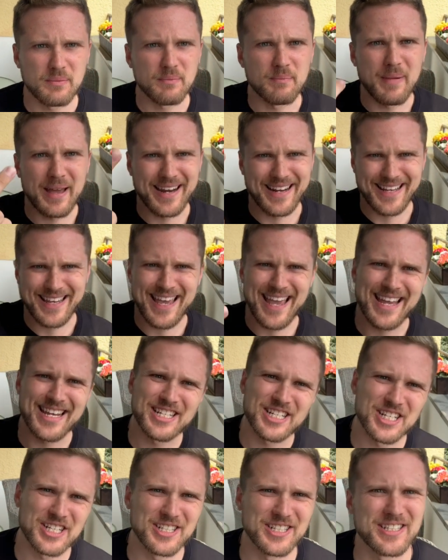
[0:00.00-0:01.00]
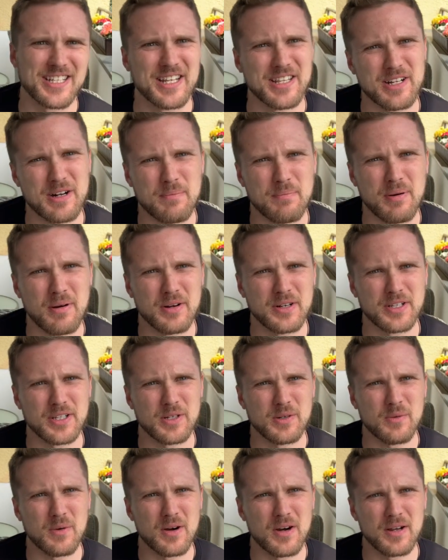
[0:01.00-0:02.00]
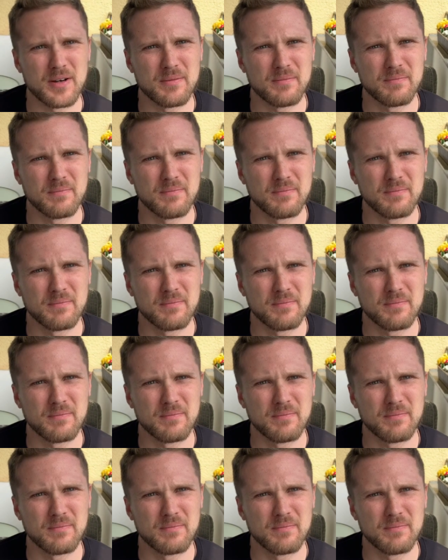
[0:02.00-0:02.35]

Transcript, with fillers: medications that they're putting you on,